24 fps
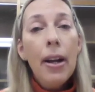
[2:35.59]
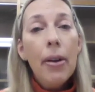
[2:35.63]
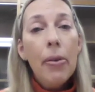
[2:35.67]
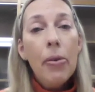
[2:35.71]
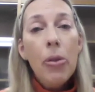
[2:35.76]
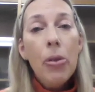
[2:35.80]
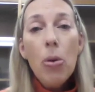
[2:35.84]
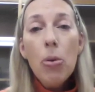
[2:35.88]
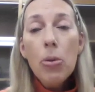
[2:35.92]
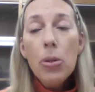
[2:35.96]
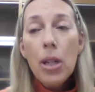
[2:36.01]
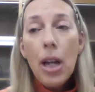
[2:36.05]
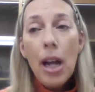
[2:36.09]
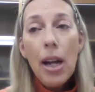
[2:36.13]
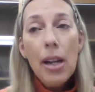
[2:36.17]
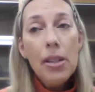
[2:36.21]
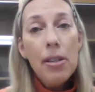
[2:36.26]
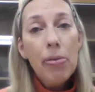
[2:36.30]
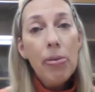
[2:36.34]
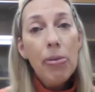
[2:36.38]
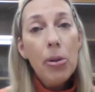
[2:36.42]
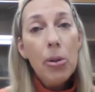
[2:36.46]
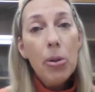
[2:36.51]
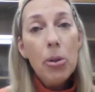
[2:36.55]
Those kinds
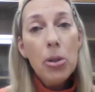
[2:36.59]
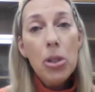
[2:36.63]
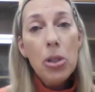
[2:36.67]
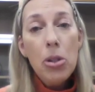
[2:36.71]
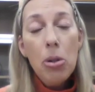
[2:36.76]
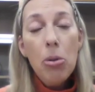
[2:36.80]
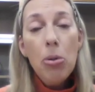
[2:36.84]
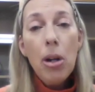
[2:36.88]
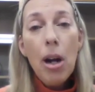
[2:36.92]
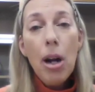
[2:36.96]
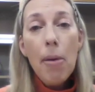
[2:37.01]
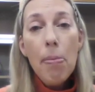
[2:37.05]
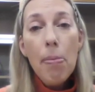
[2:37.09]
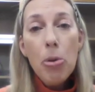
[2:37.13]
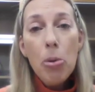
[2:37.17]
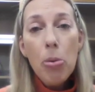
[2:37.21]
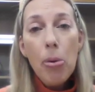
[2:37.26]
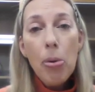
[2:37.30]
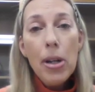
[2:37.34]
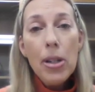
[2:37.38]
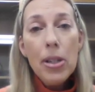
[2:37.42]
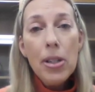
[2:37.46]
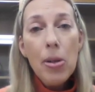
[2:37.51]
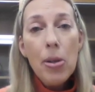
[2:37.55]
of folks do come to
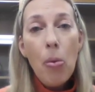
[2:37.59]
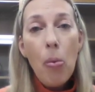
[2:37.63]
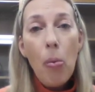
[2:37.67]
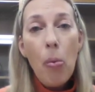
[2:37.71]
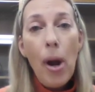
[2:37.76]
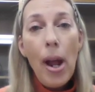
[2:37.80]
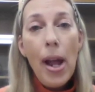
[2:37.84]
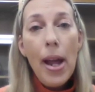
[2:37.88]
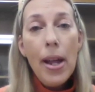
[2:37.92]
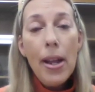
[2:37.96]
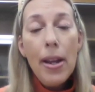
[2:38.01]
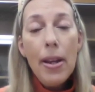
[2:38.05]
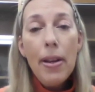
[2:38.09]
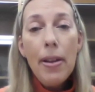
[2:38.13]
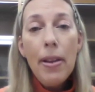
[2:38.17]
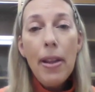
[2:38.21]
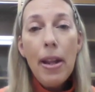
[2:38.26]
us when